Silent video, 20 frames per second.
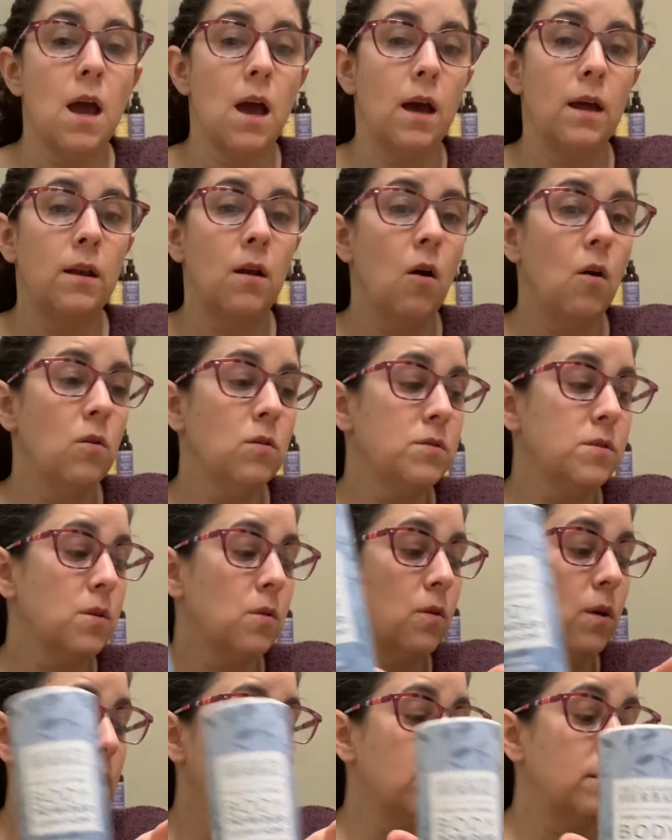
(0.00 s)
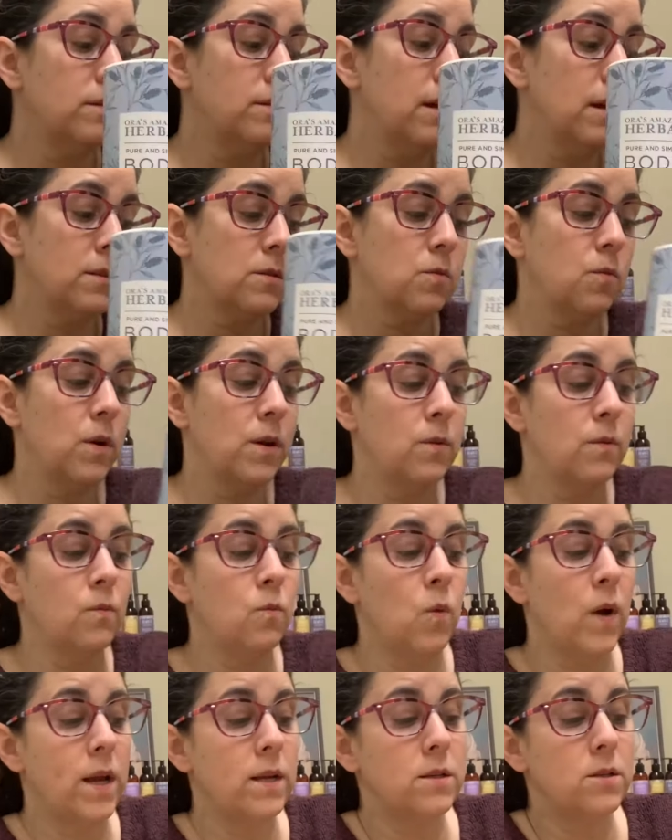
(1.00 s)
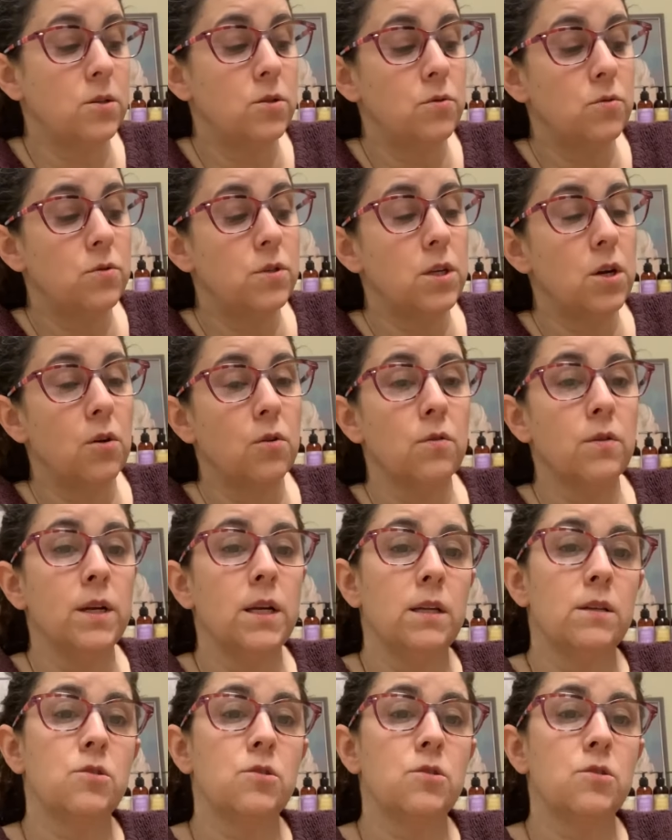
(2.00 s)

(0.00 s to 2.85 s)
And also that's one way to do deodorant,